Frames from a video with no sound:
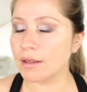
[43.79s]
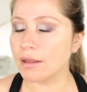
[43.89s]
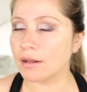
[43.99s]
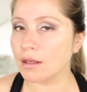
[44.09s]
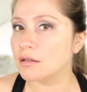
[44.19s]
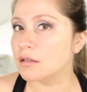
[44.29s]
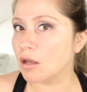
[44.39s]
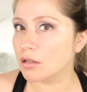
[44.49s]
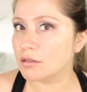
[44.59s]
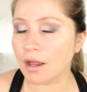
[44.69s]
and I did the
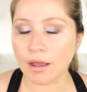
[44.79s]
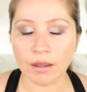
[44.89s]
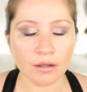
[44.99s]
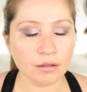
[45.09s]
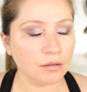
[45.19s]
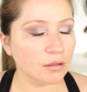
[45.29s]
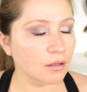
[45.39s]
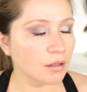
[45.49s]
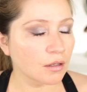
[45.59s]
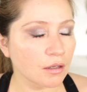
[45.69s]
other eye.
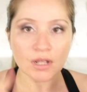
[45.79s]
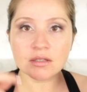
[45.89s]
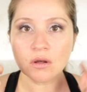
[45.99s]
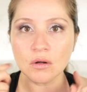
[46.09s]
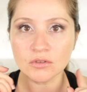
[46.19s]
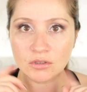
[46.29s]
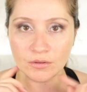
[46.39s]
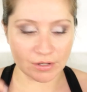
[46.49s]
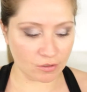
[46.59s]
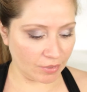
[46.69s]
Let's go to the
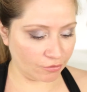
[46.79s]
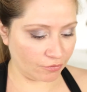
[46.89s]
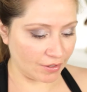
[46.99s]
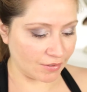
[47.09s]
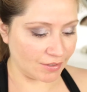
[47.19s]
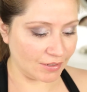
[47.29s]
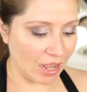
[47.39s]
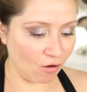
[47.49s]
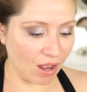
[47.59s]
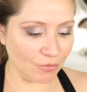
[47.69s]
rest of my face.
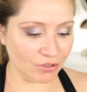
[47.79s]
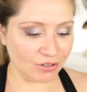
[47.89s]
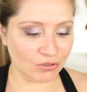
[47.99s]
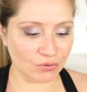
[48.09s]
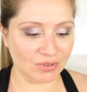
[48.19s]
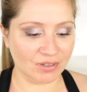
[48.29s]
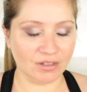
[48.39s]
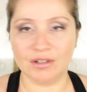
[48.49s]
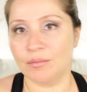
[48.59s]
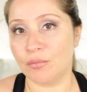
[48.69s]
Now I'm gonna do
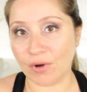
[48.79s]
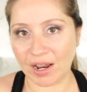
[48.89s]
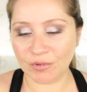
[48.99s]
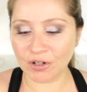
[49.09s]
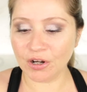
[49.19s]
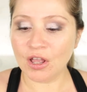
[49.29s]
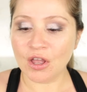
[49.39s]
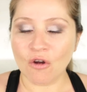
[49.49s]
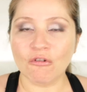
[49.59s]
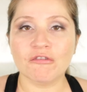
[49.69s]
the primer
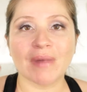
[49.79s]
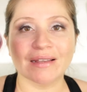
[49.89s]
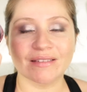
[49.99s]
with my